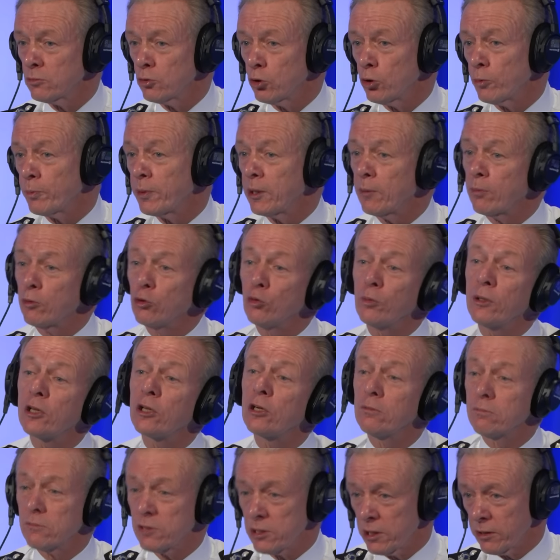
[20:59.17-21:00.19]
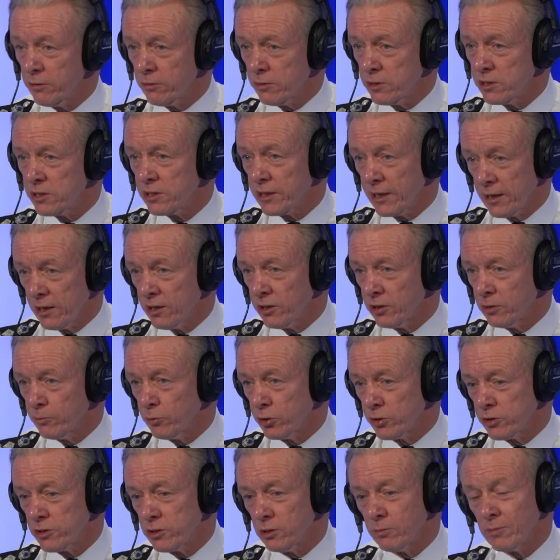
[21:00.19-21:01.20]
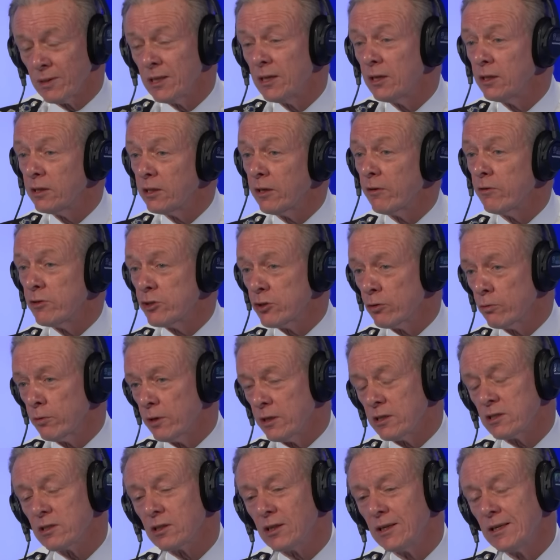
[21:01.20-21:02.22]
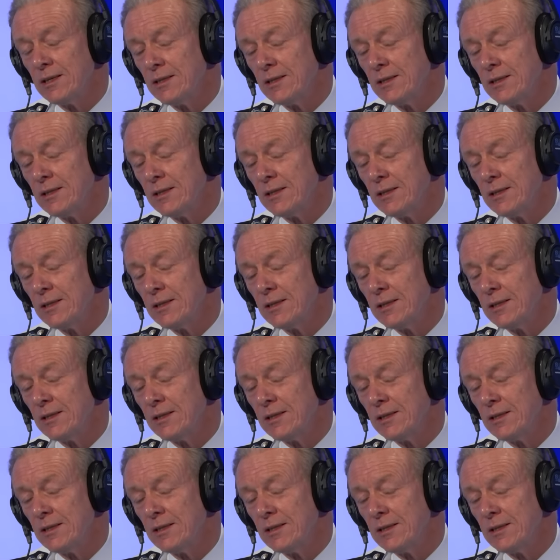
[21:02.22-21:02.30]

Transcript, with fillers: or people who become terrorists get hidden amongst them. There is a risk.